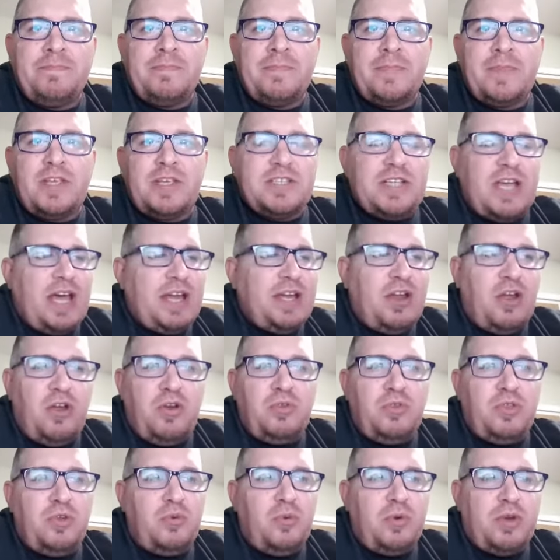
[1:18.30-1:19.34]
Because I
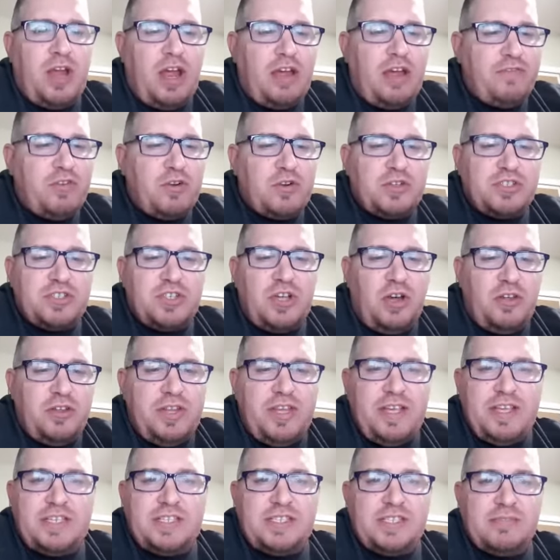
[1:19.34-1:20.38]
know that when I first saw
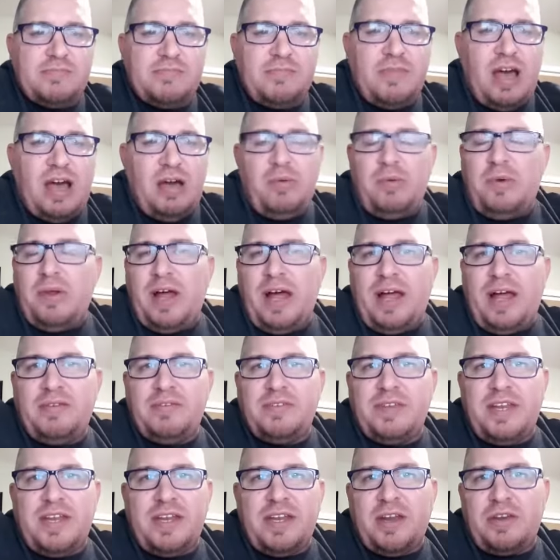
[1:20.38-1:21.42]
this, I, I
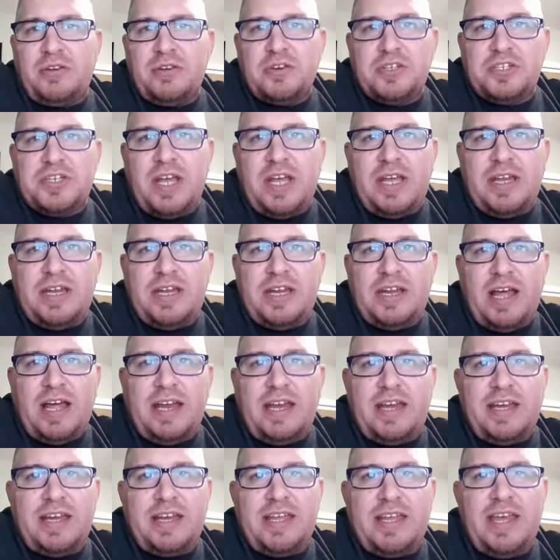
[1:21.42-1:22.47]
didn't understand it. I
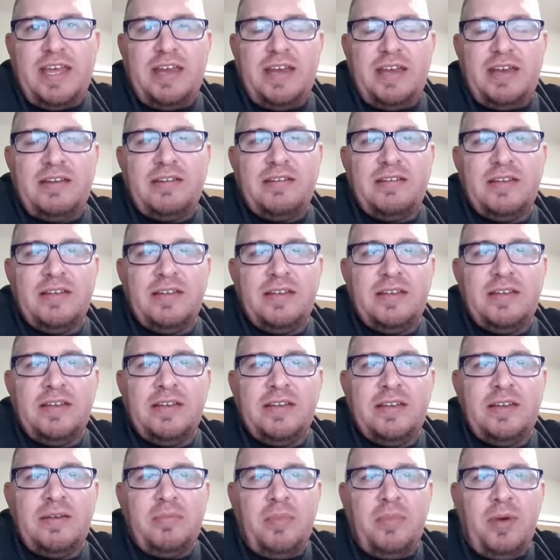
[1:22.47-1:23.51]
didn't get it.
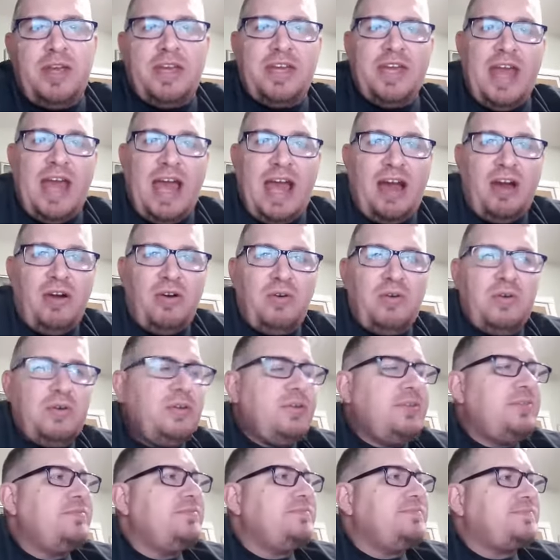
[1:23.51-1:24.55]
But now,
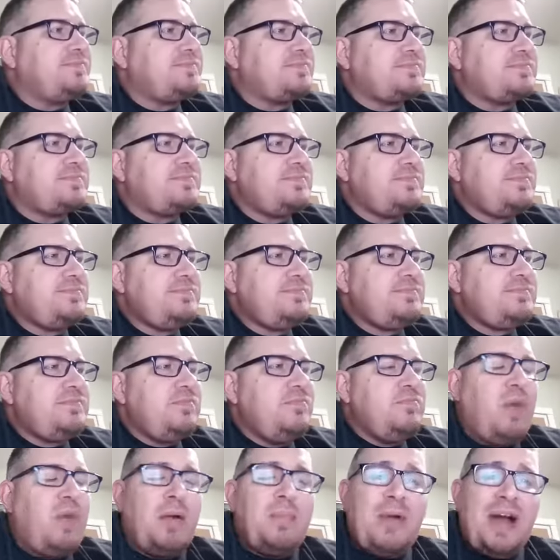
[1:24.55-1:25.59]

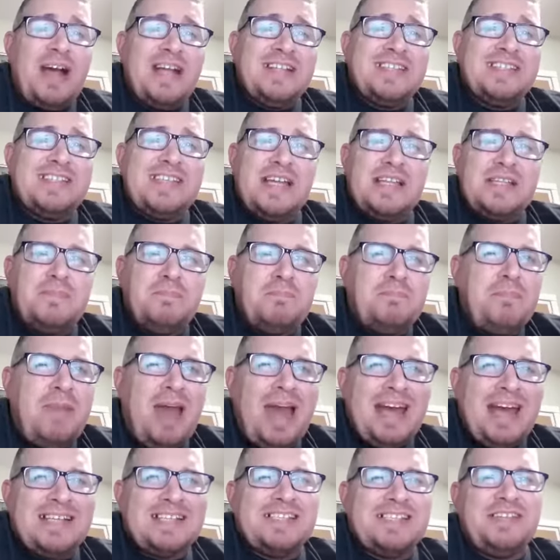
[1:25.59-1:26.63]
my mindset's
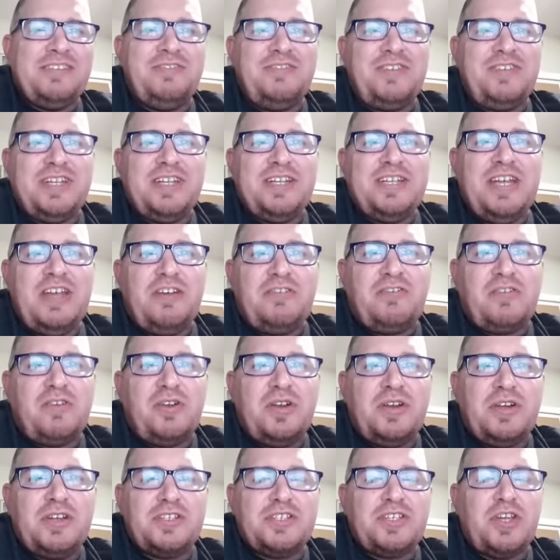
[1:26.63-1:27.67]
massively
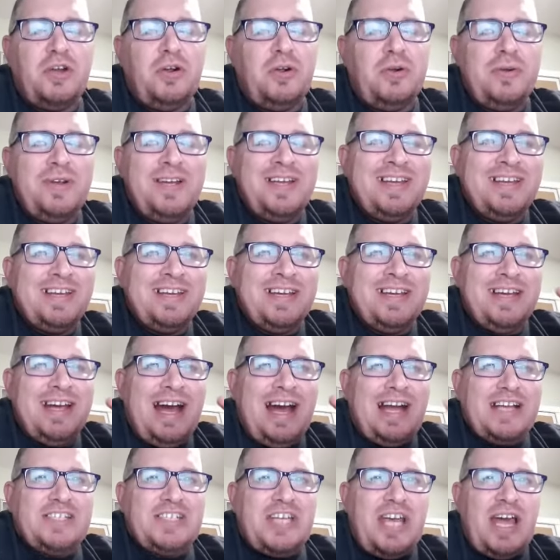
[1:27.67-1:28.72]
different. So,
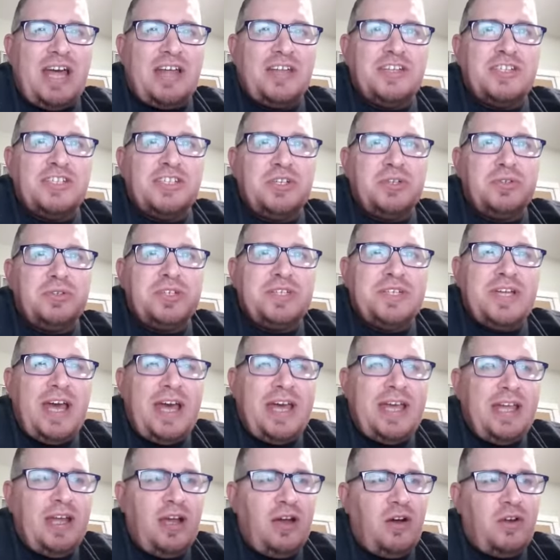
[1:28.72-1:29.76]
I challenge you.
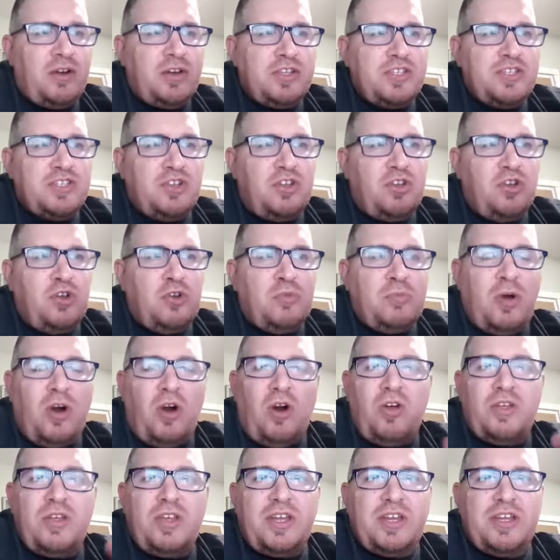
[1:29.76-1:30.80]
Tonight, on a Zoom,
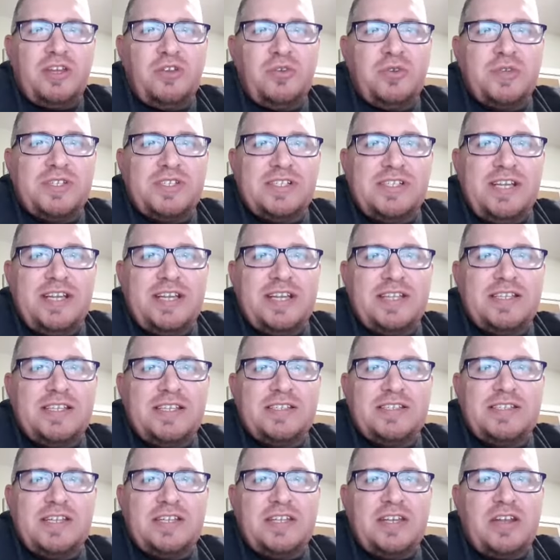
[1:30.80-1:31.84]
all you got to do is click,
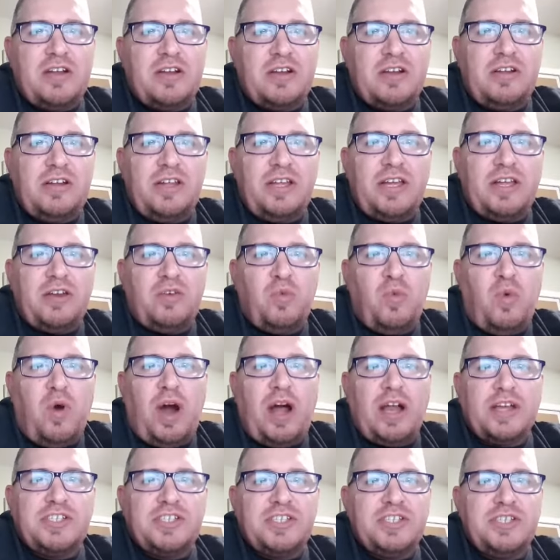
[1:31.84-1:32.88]
sit there and click and
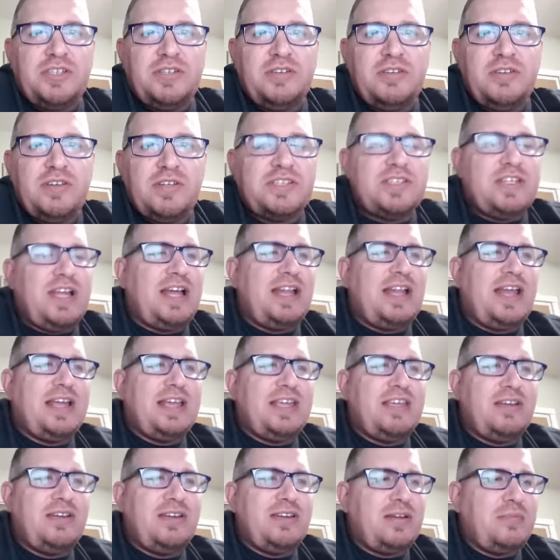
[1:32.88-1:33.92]
watch. It's not
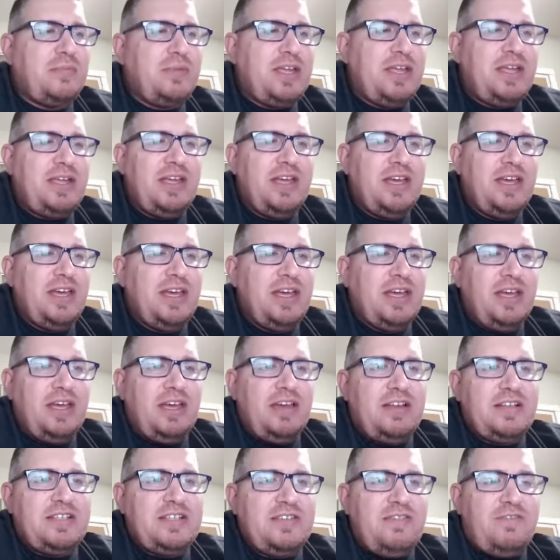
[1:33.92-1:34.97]
like you're going to be
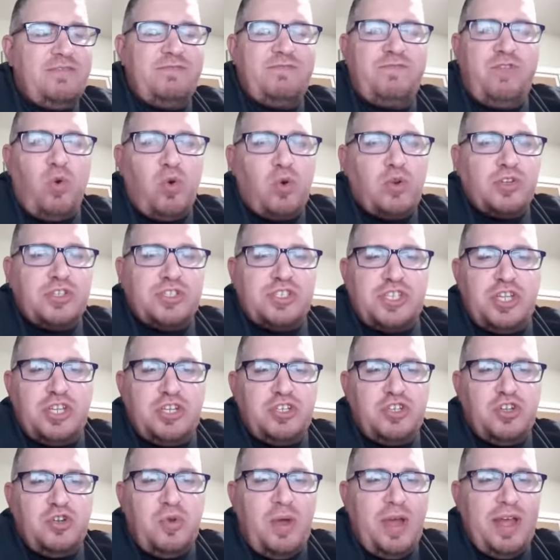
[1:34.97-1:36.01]
forced to
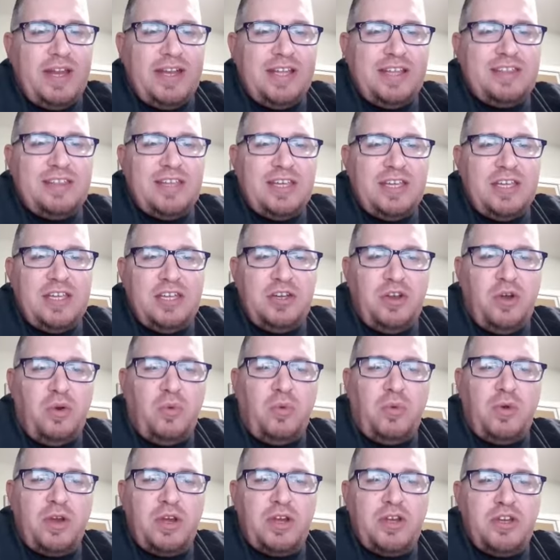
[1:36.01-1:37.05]
do anything you don't
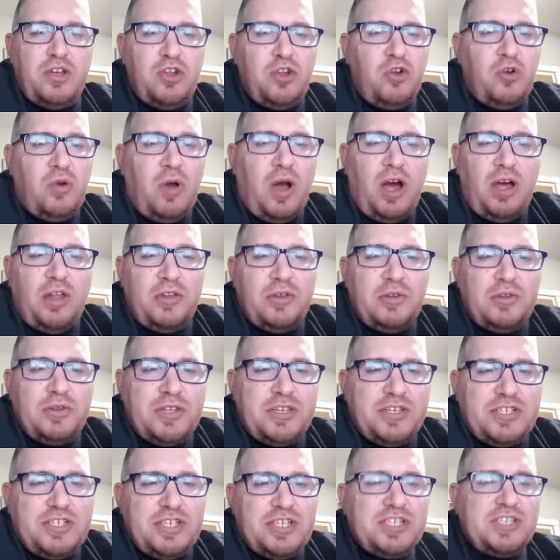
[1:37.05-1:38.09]
want to do other
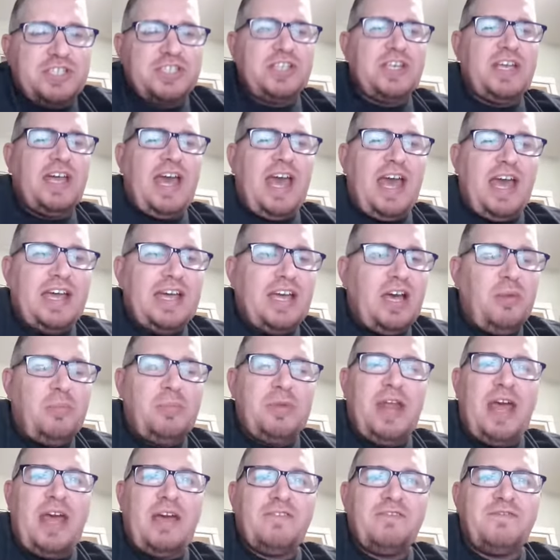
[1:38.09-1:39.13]
than just come
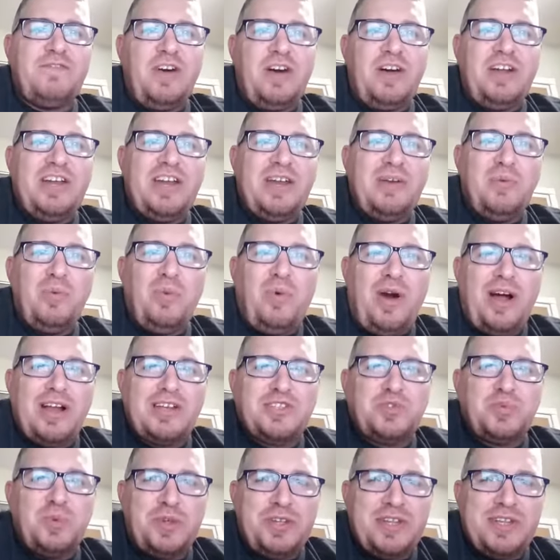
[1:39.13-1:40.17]
and have fun and
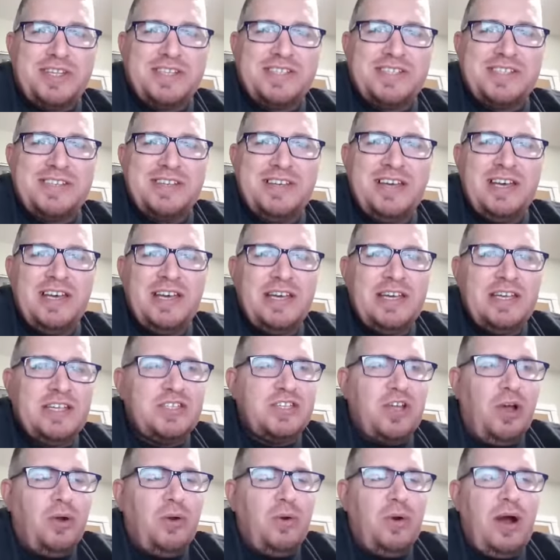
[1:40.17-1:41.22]
watch with us.
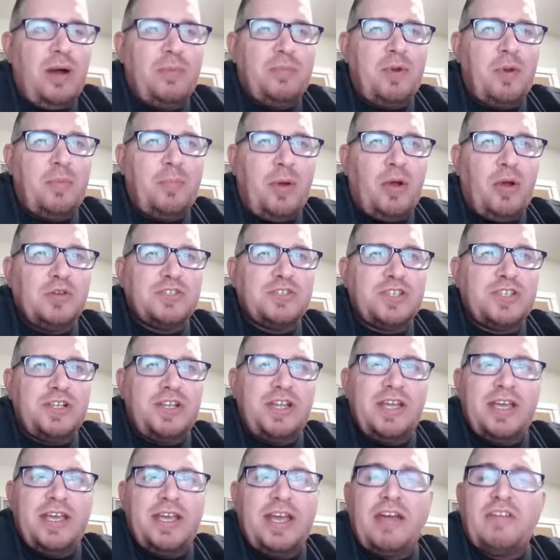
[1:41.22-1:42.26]
So, I'm going to post the
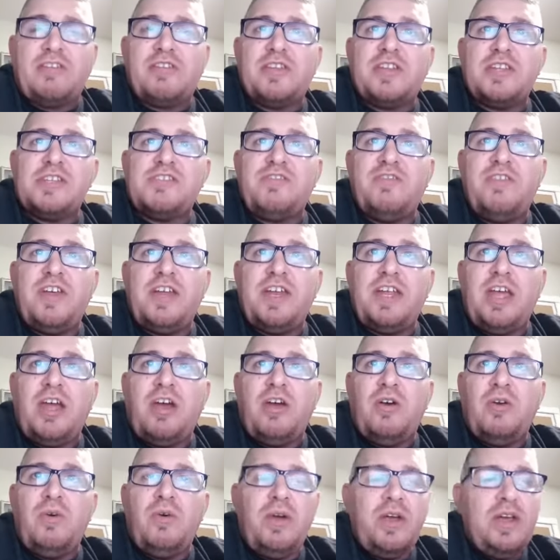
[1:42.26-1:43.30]
link after this
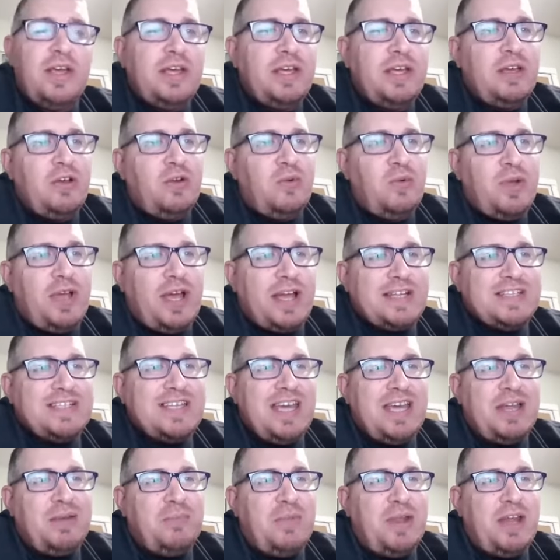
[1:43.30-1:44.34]
video. We got
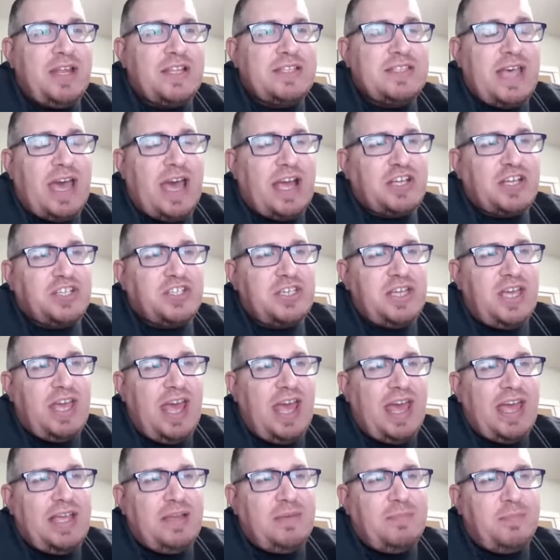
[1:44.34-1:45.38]
ten minutes. Actually,
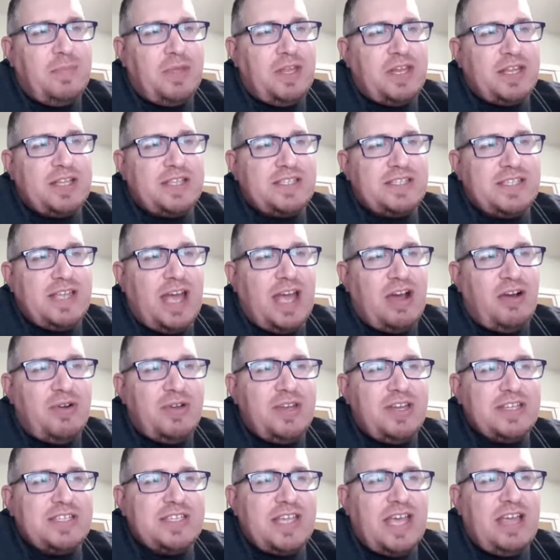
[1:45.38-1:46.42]
eight minutes now.
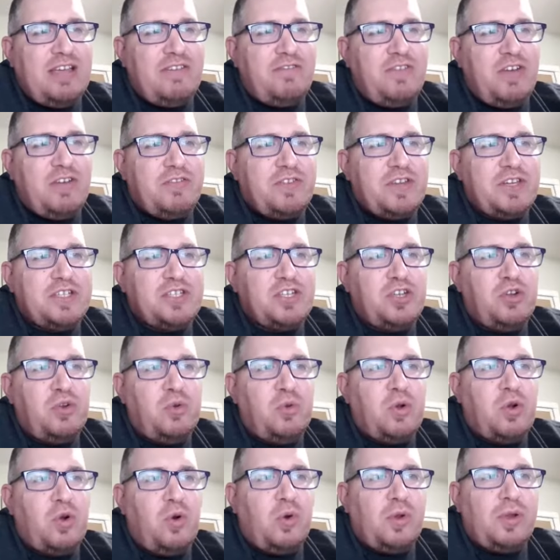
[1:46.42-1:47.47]
It is eight fifty-two.
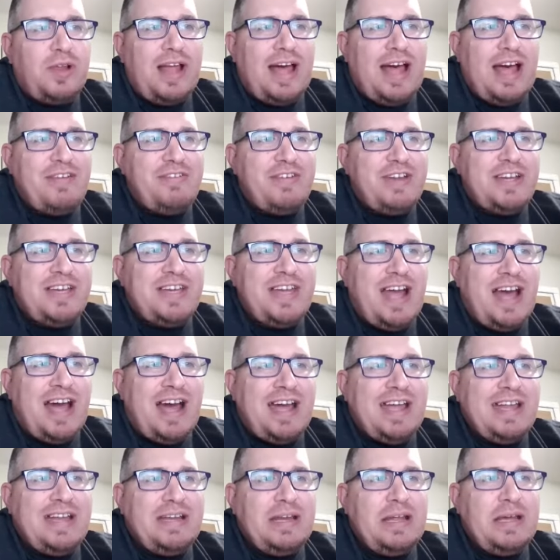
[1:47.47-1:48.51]
We're going live at
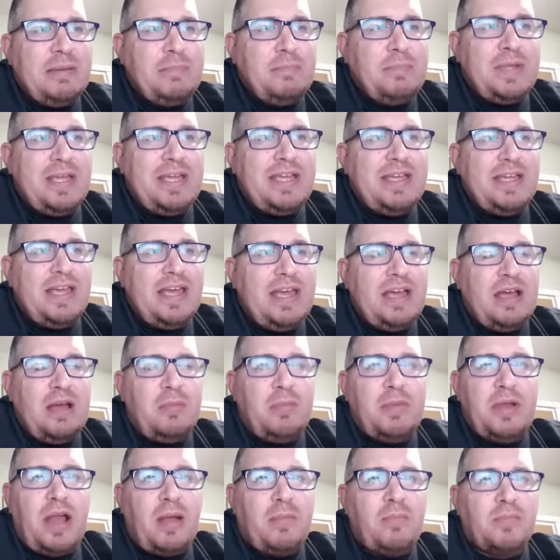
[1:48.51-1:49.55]
nine p
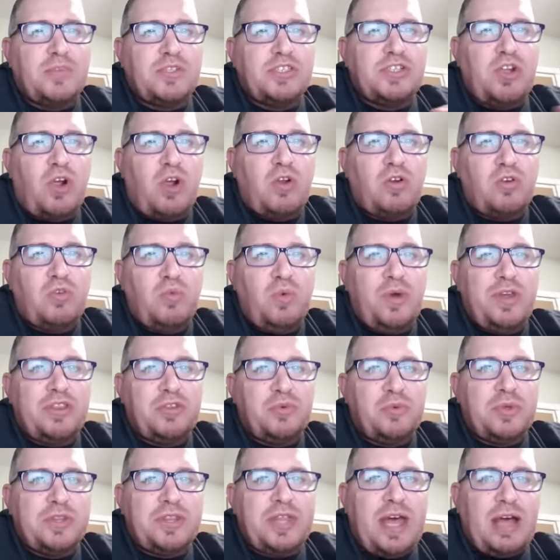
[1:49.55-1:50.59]
m And I'm starting with
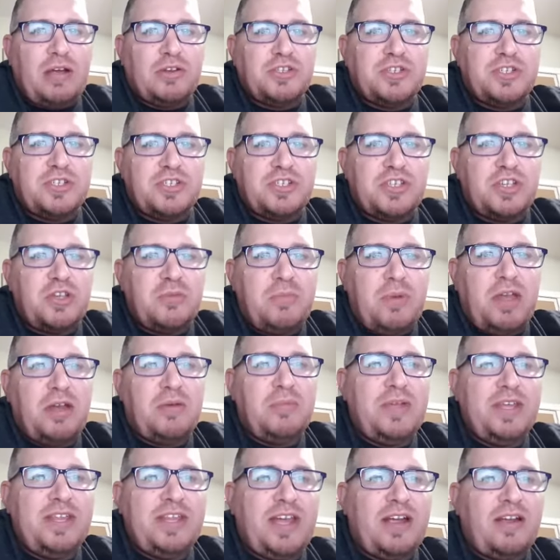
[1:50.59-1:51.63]
or without you, so you better
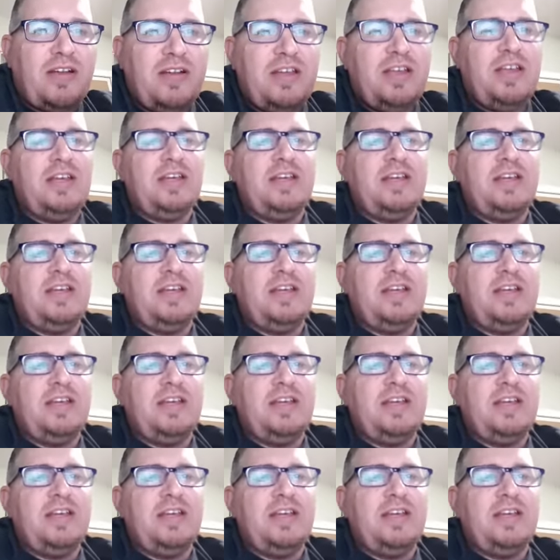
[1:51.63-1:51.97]
be there.